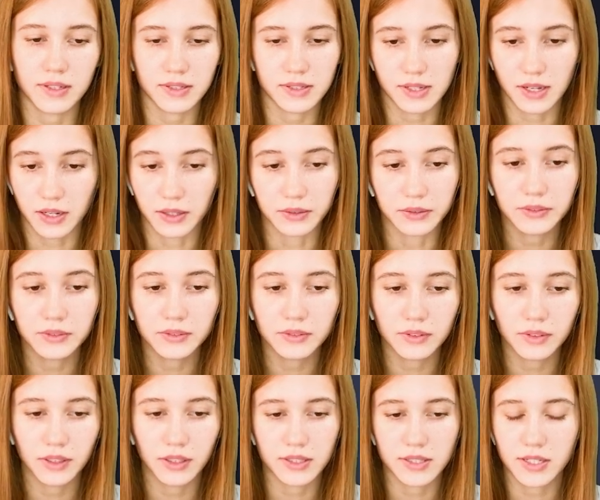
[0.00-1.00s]
down
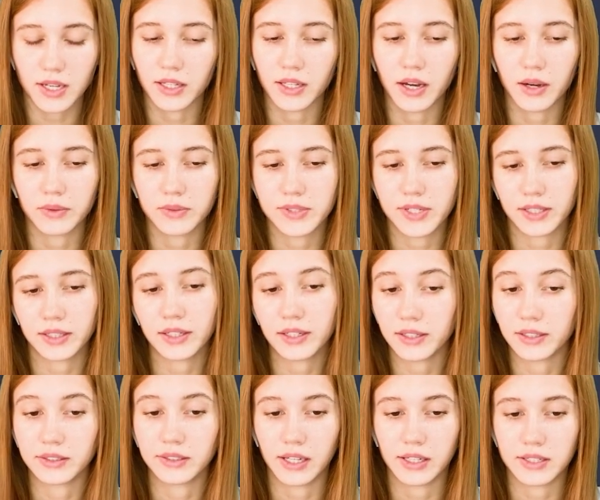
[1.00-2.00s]
and start our technical
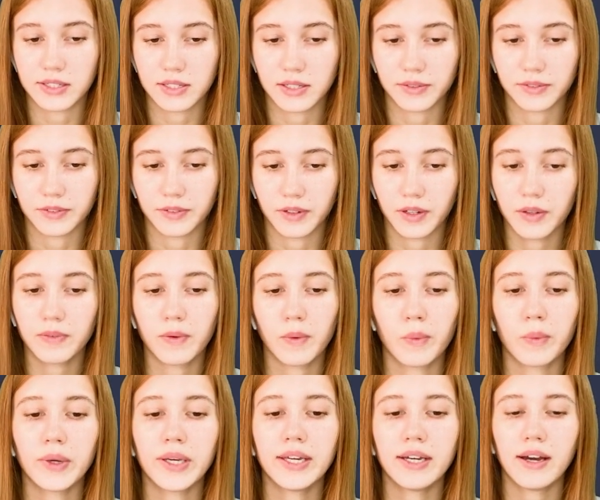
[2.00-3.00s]
analysis. If
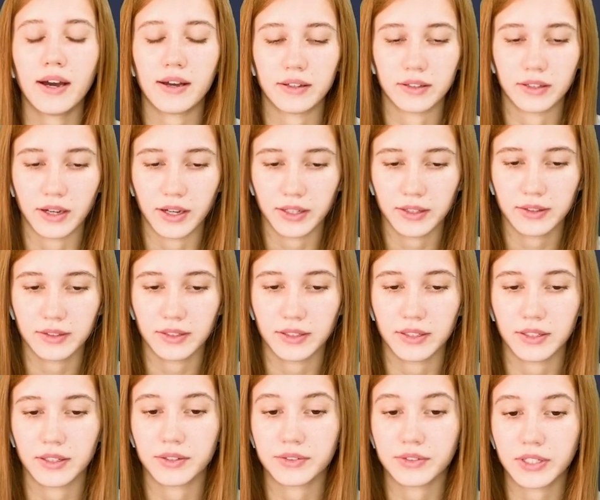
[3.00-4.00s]
we highlight
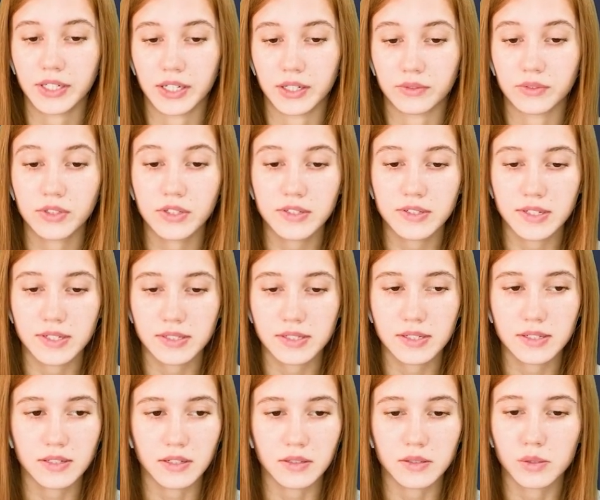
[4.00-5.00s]
the area of
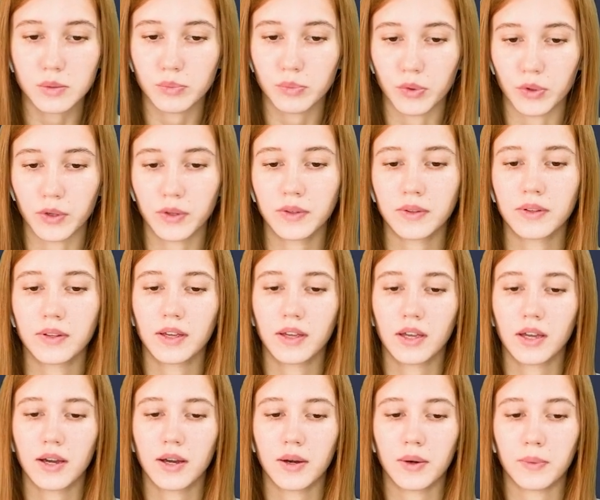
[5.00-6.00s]
resistance and support,
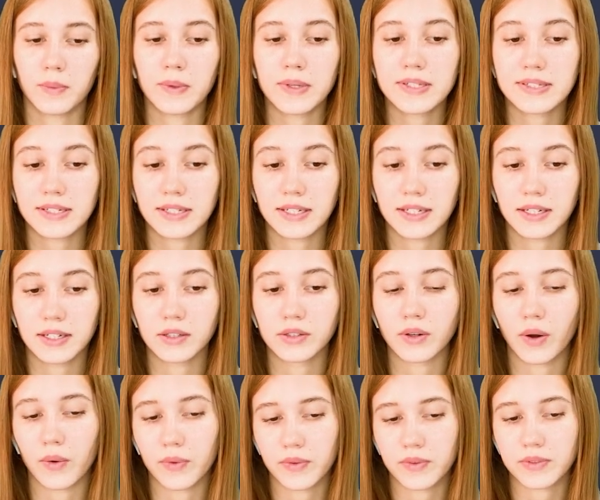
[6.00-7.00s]
we see
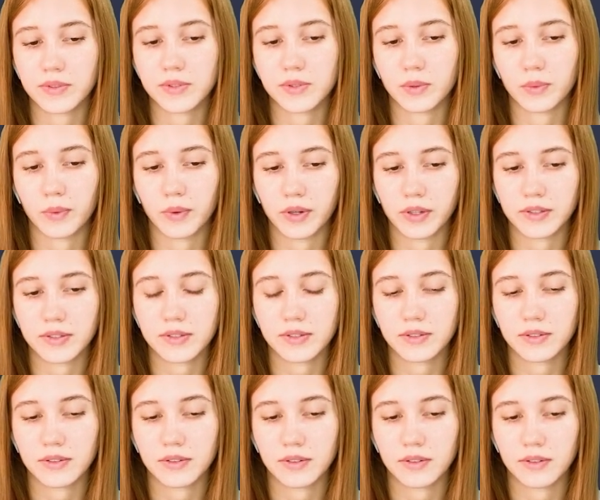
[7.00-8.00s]
growth towards
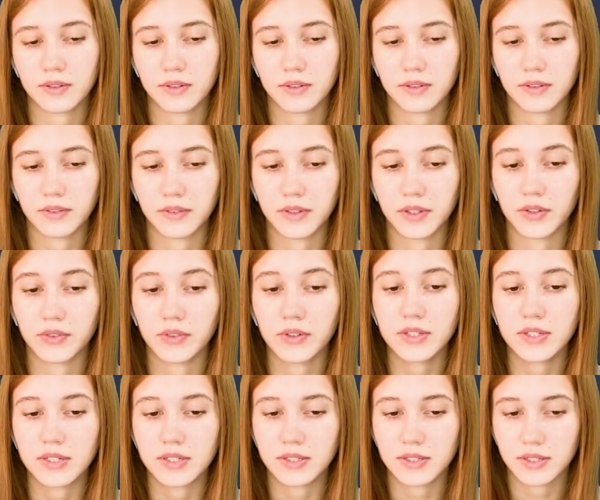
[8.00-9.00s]
the
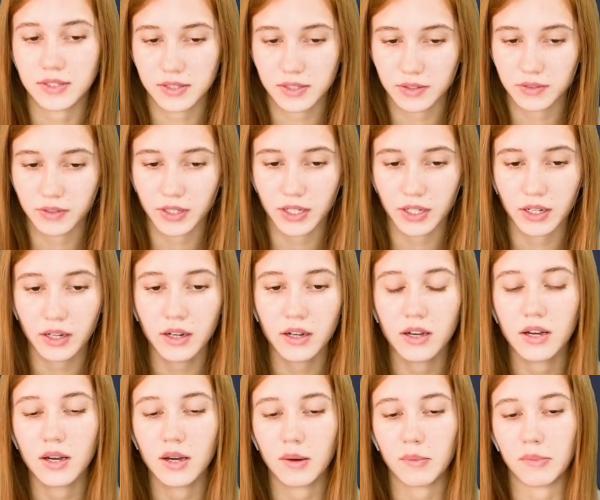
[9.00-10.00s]
resistance area,
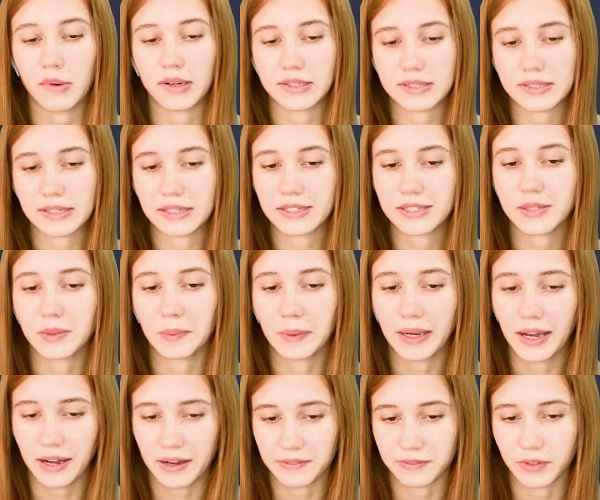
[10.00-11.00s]
but since we
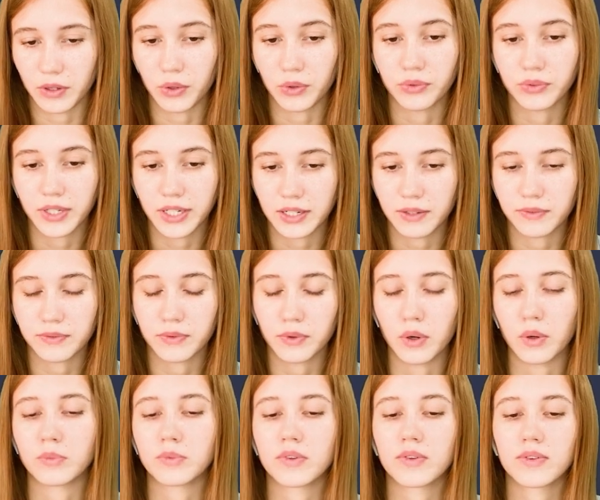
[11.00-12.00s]
have already
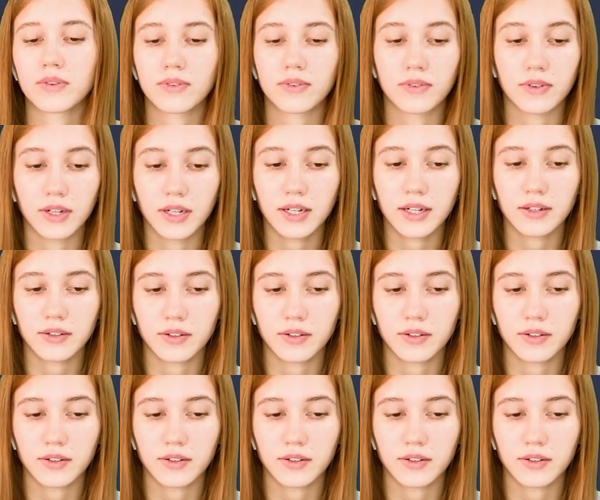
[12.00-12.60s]
formed 3